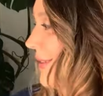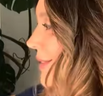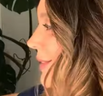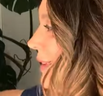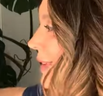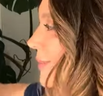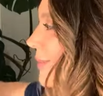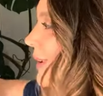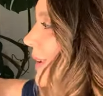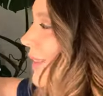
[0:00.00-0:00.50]

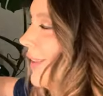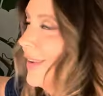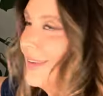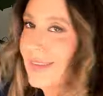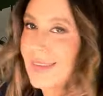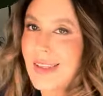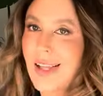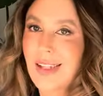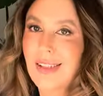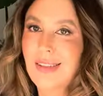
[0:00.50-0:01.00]
It's one of those
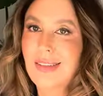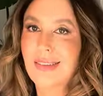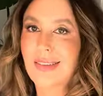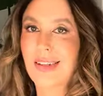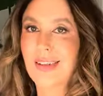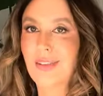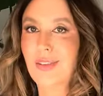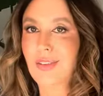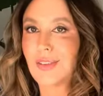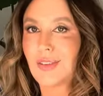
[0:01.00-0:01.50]
colors
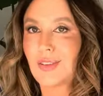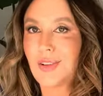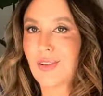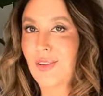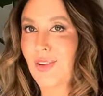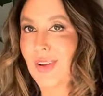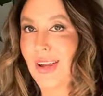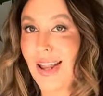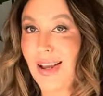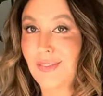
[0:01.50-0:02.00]
that looks good
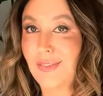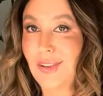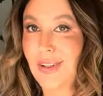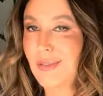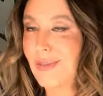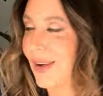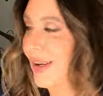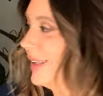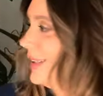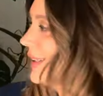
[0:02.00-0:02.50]
on
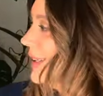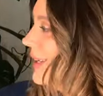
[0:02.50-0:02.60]
everyone.